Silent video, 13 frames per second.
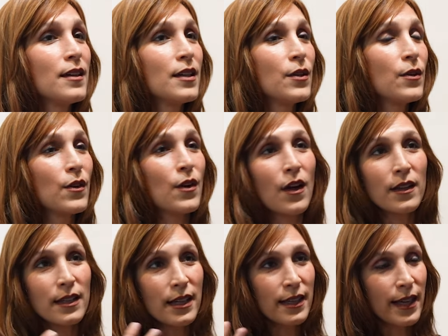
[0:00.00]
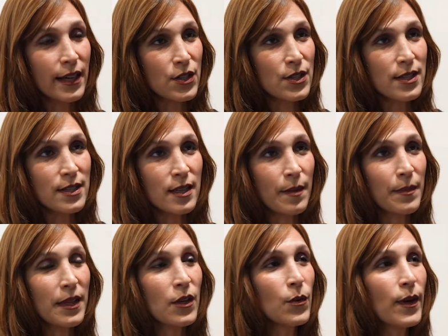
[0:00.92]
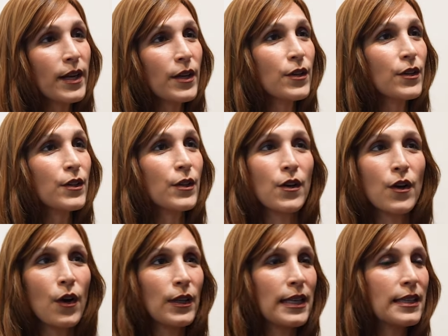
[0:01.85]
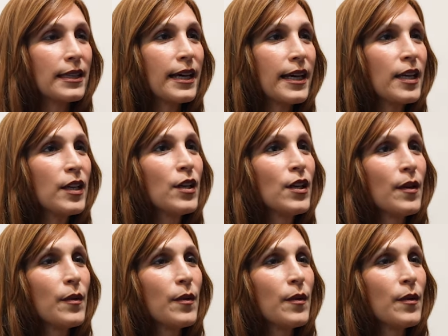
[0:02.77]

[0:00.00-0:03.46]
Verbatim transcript: You can call it a connection to something greater. You can call it light.